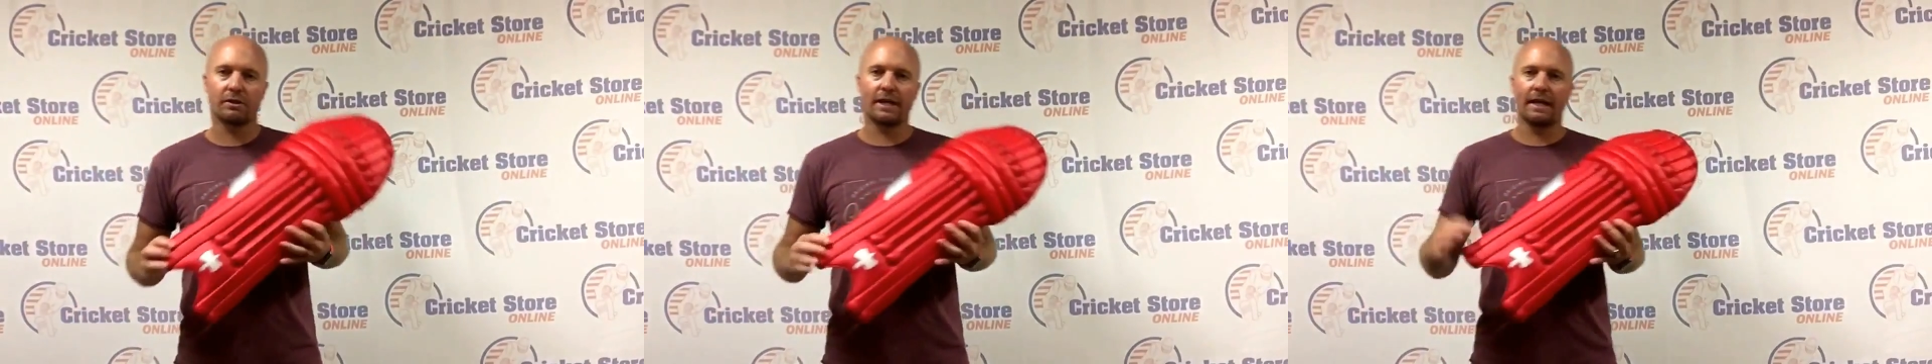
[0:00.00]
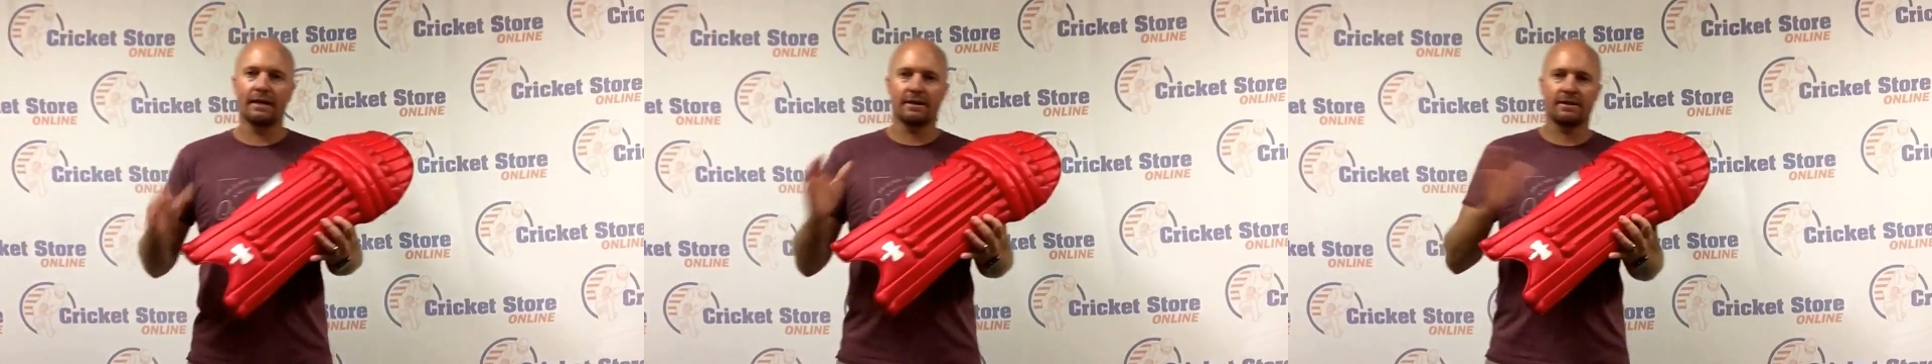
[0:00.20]

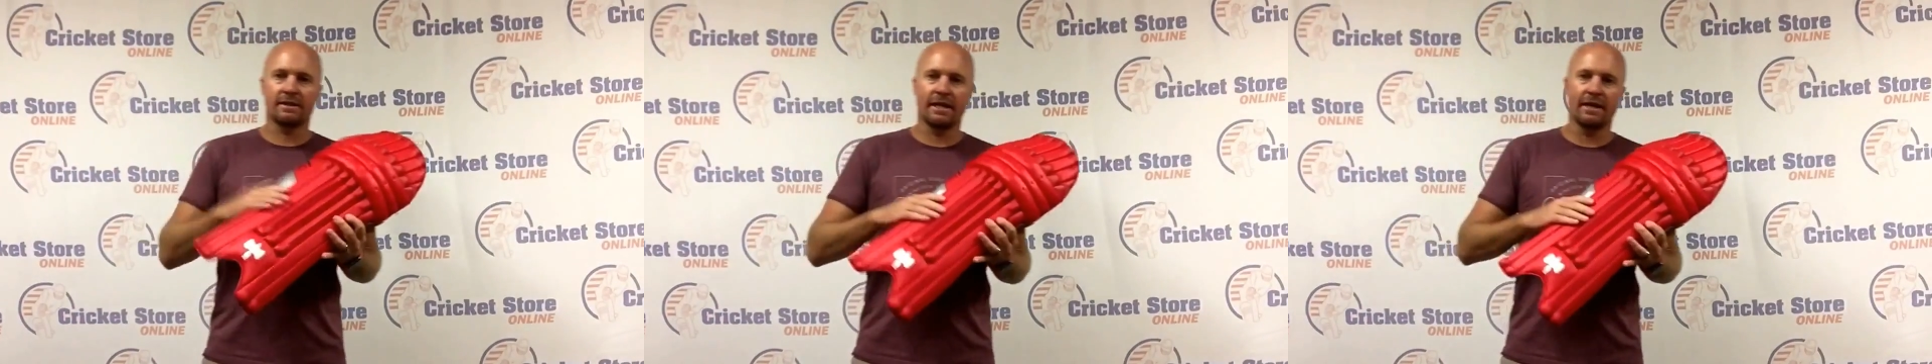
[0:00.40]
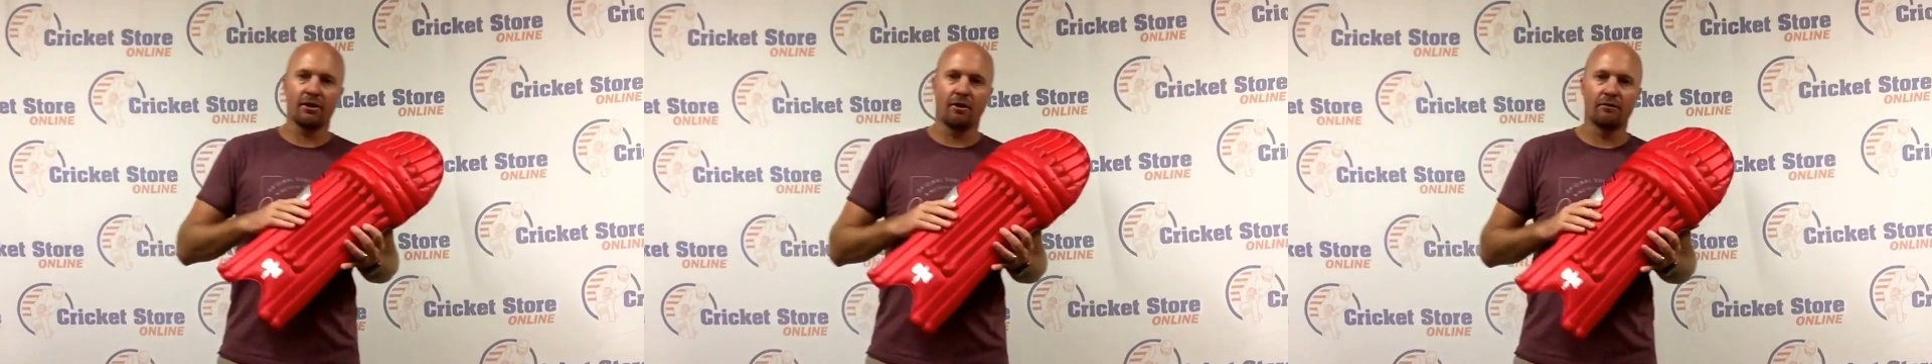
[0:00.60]
get a
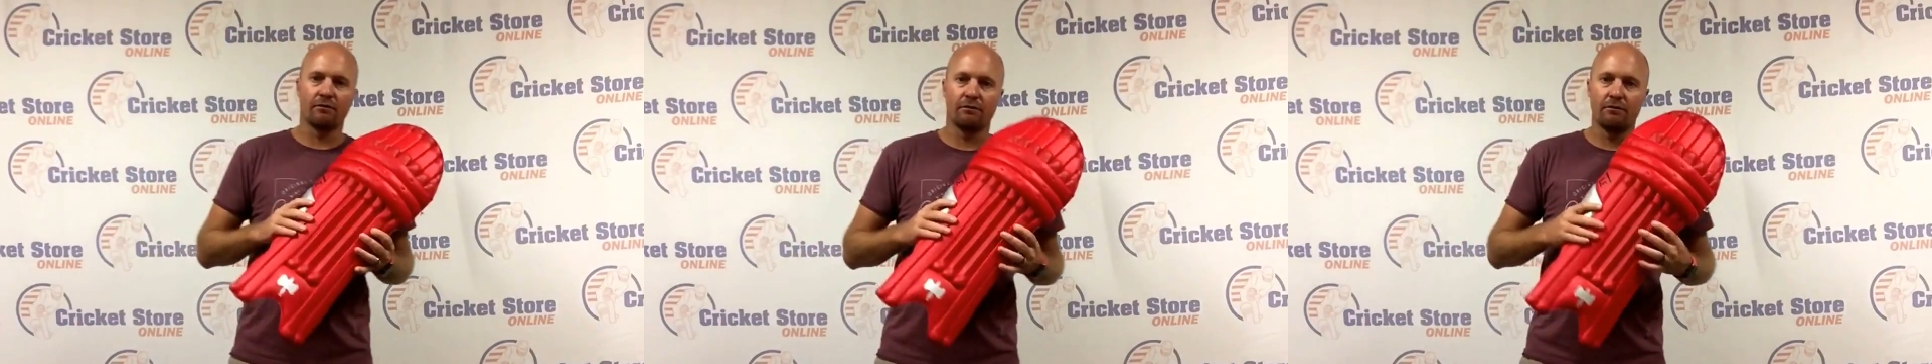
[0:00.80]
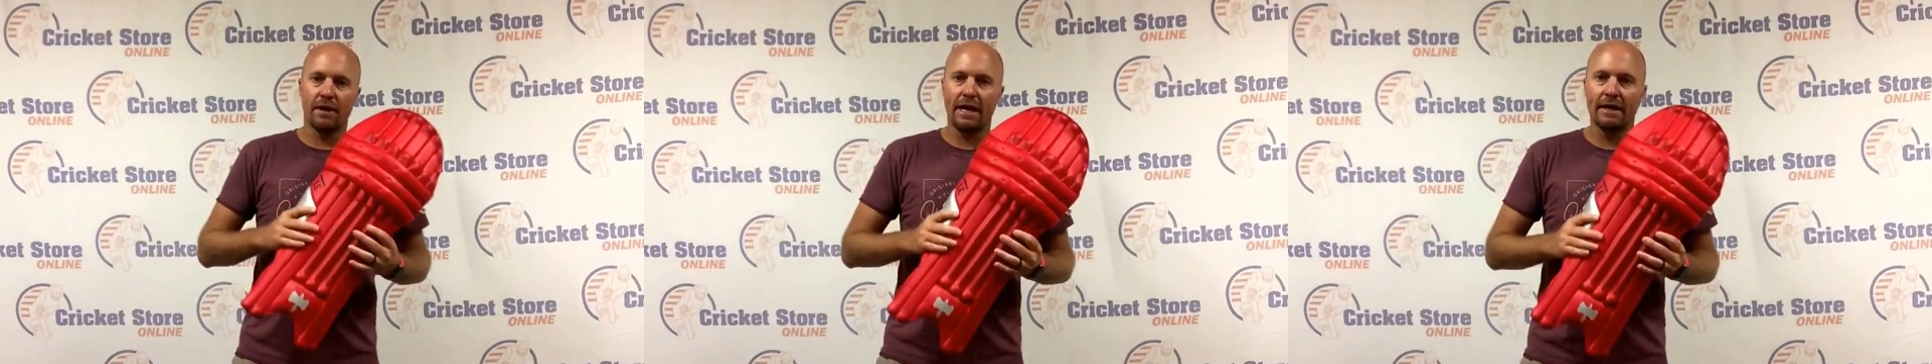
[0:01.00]
set of
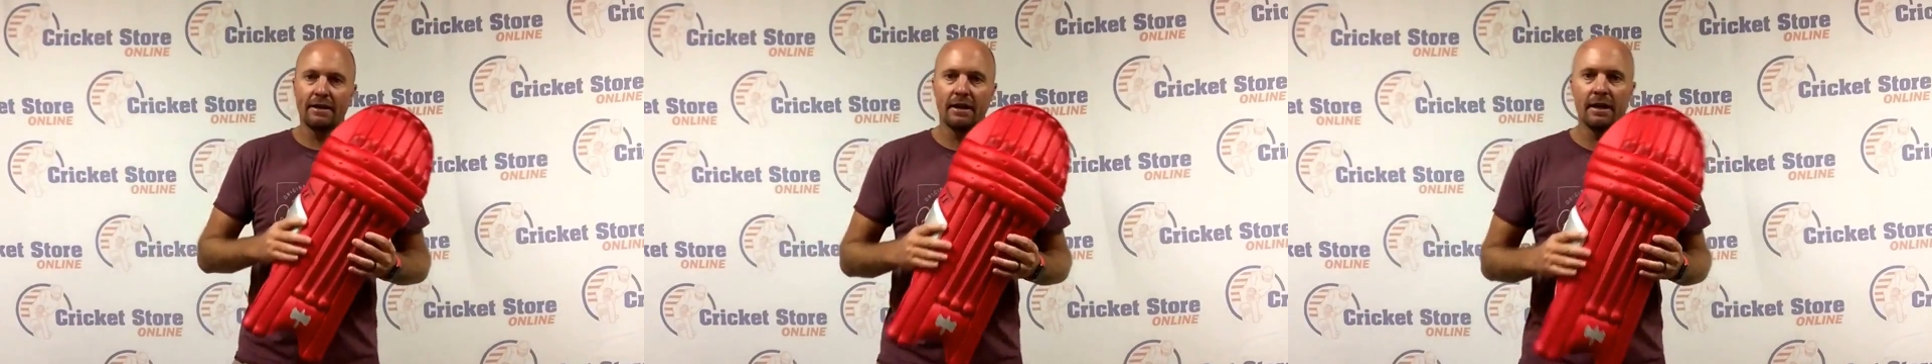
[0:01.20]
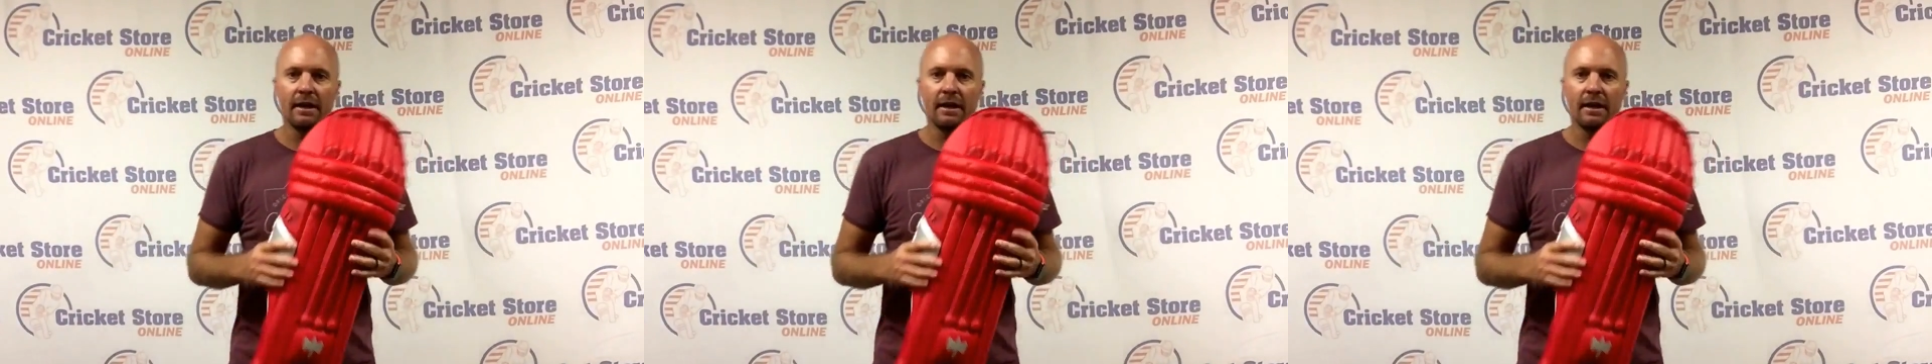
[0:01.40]
red